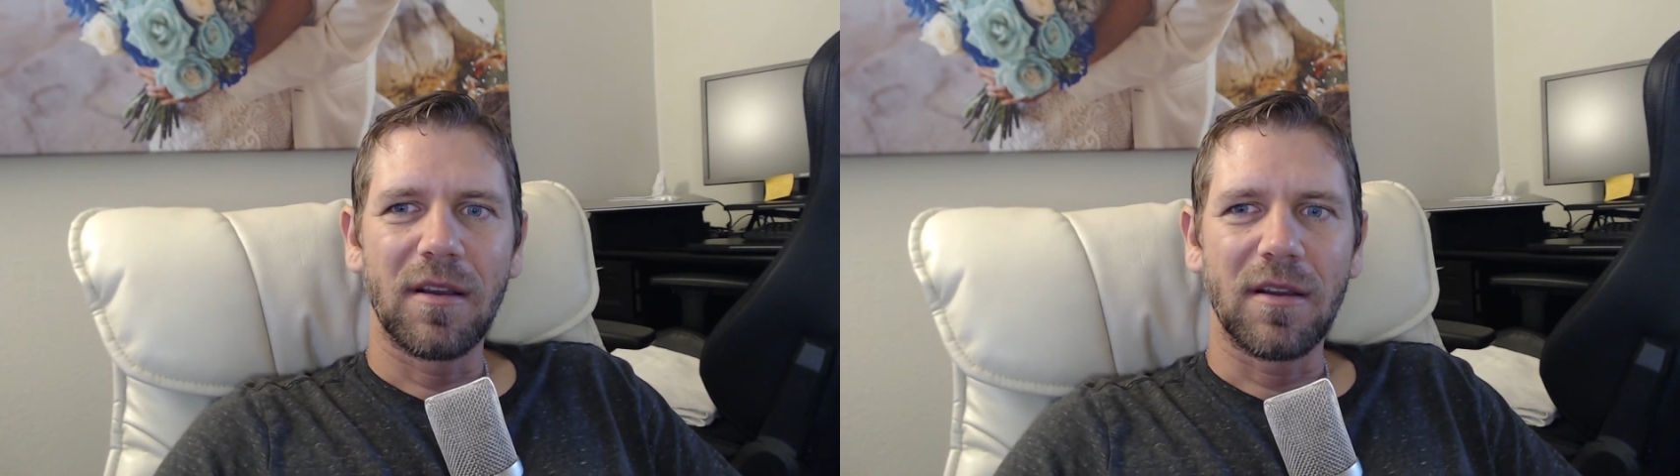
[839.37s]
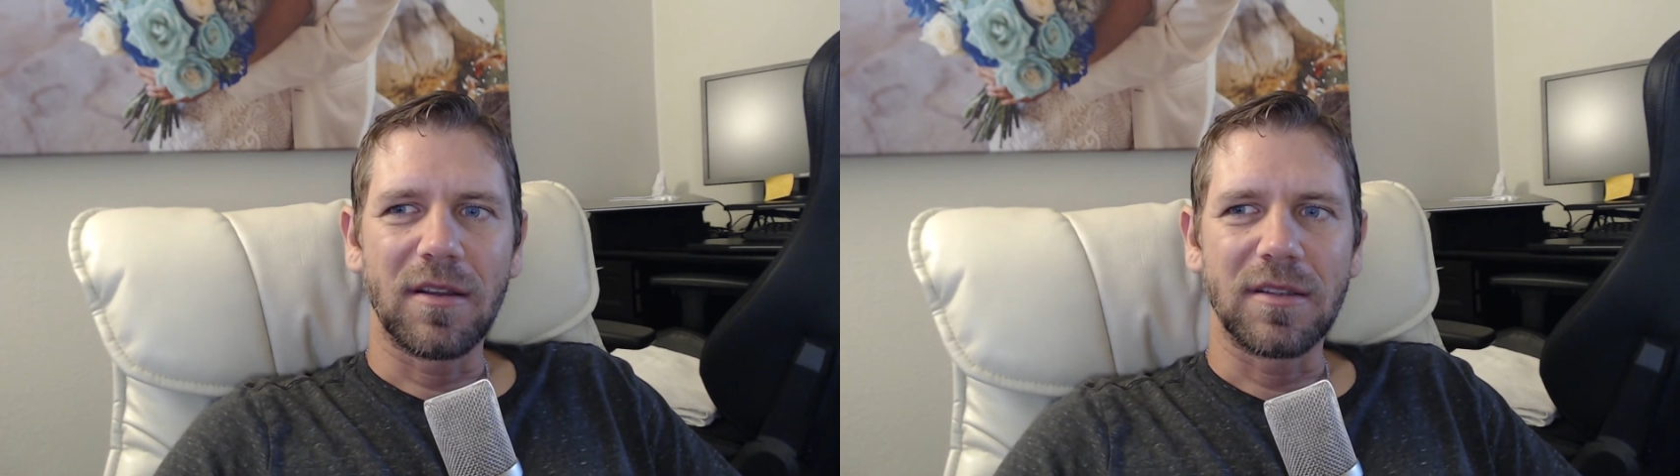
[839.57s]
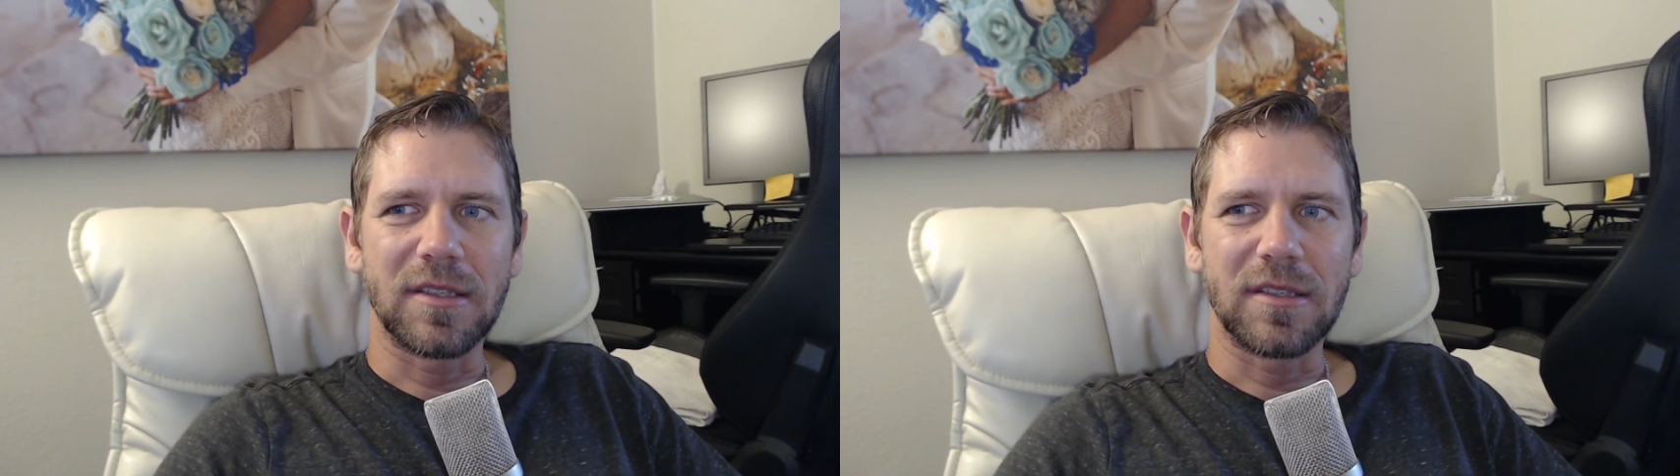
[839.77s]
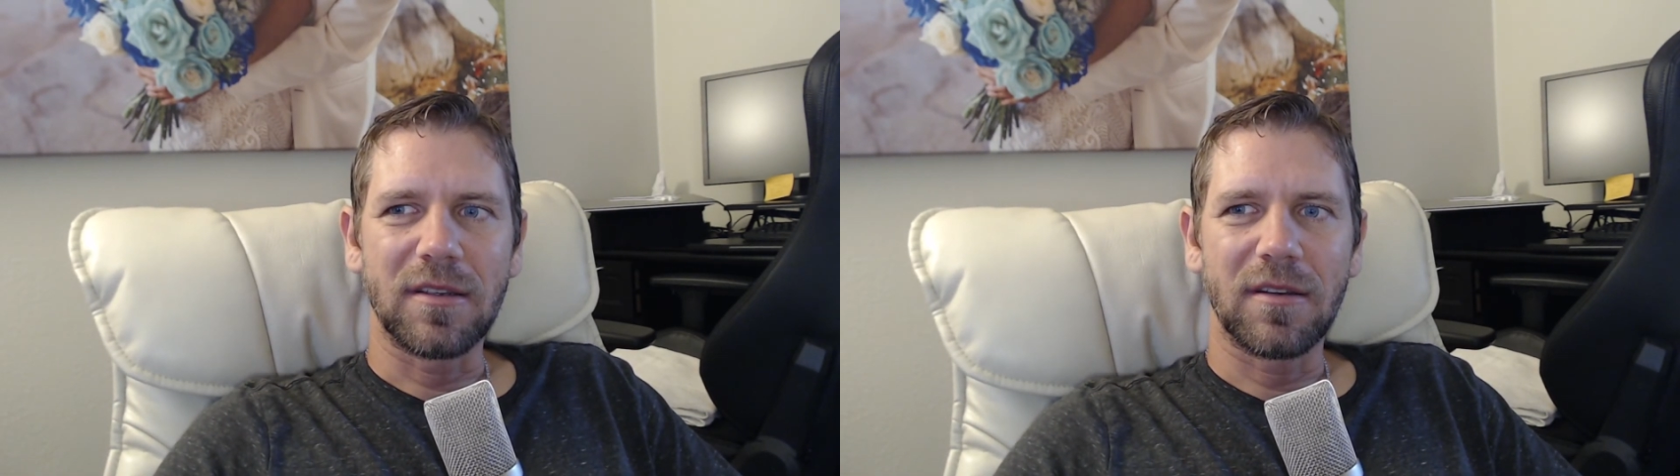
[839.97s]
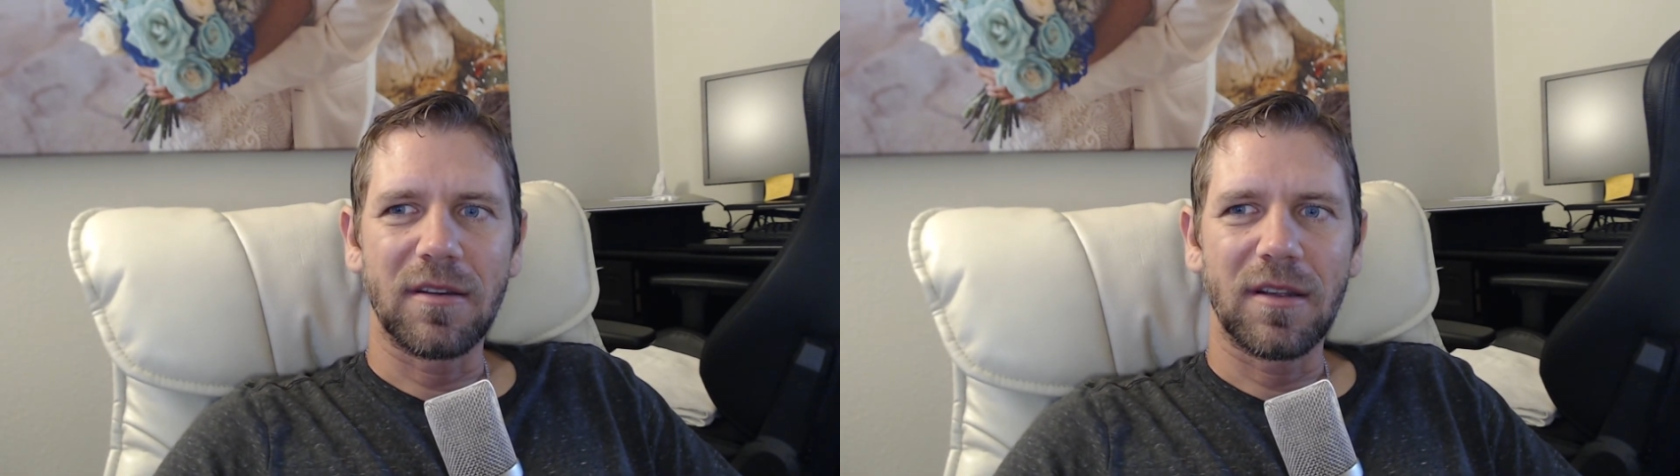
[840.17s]
it's
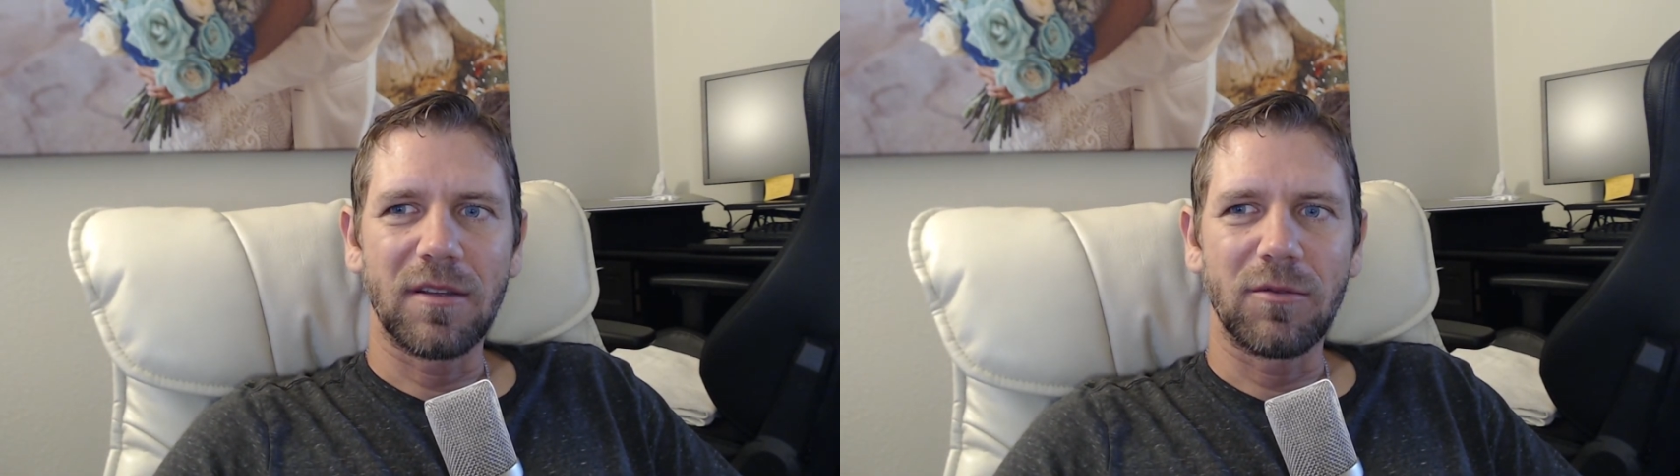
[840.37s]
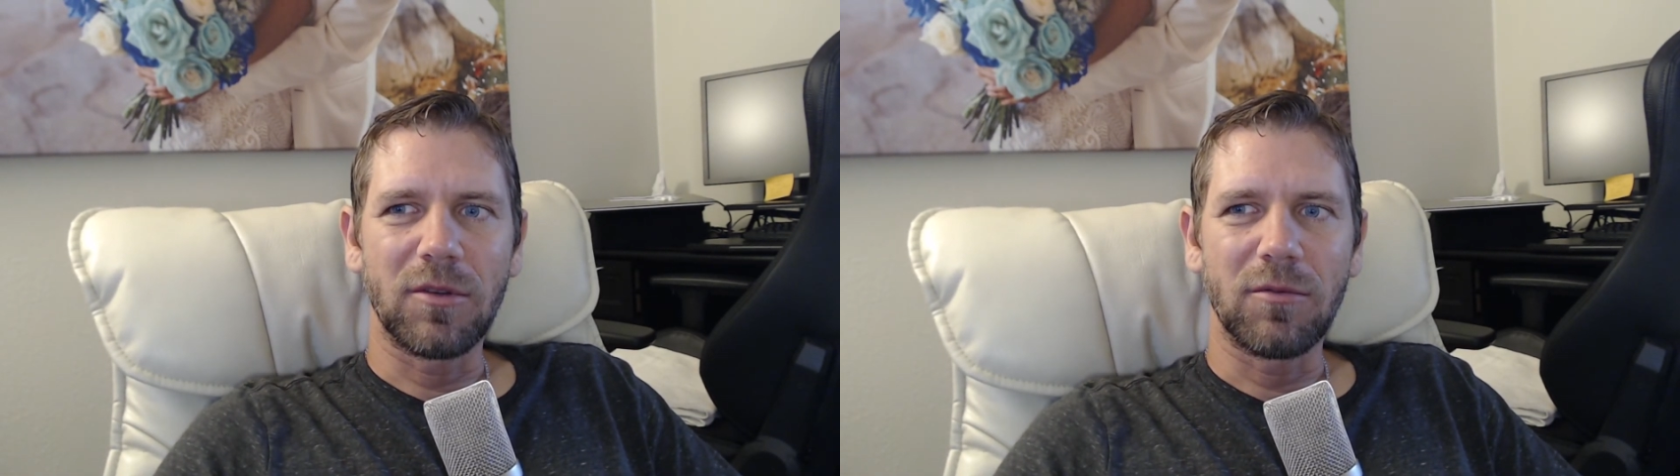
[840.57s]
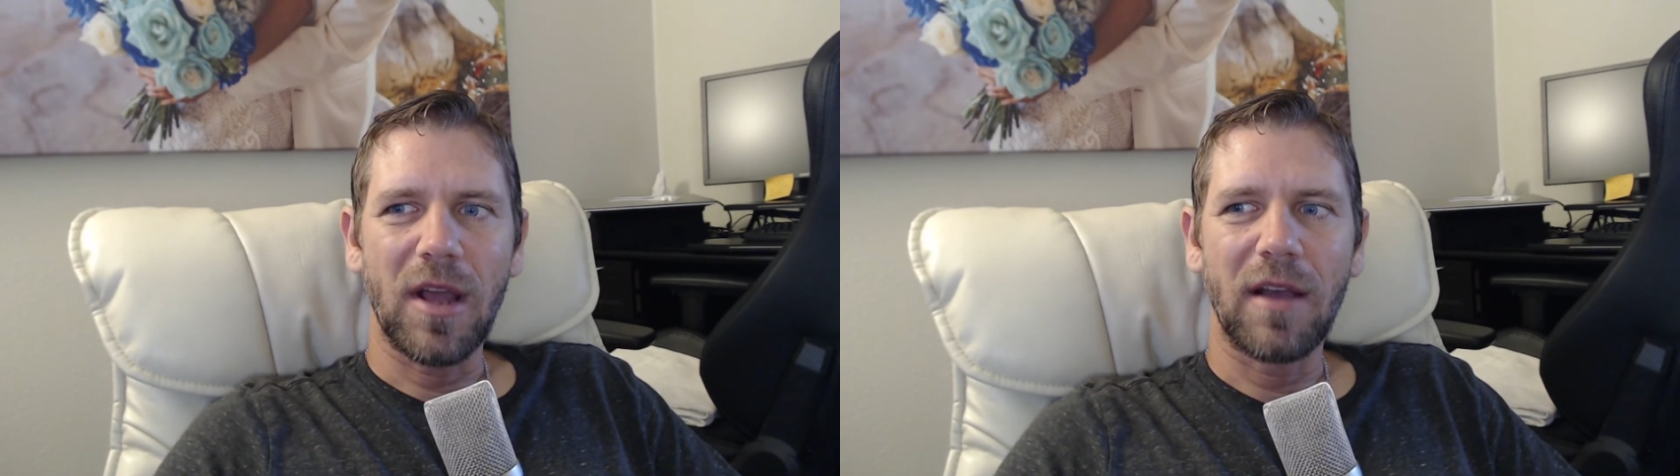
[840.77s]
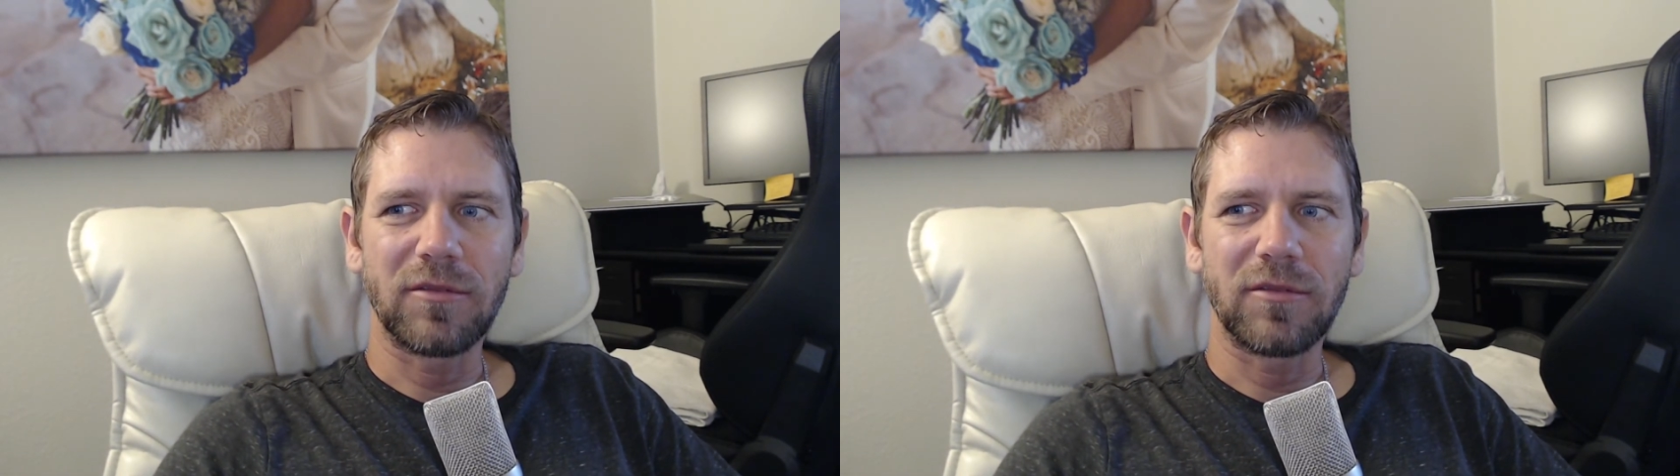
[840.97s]
it, you would have to